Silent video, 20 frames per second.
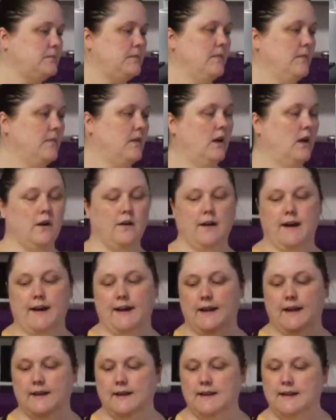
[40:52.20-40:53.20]
Alrighty,
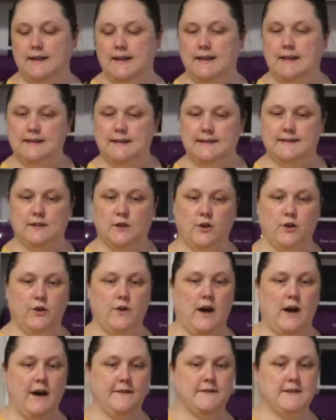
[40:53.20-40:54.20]
so
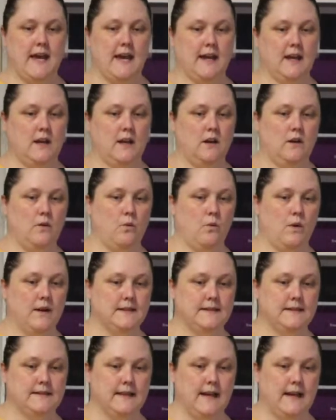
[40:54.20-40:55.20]
I've taken one
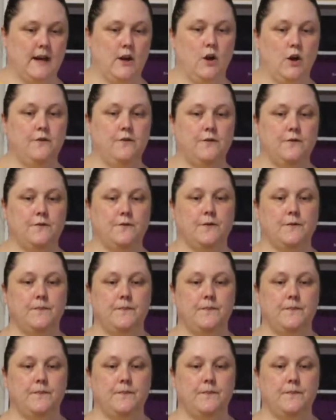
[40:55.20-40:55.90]
side off,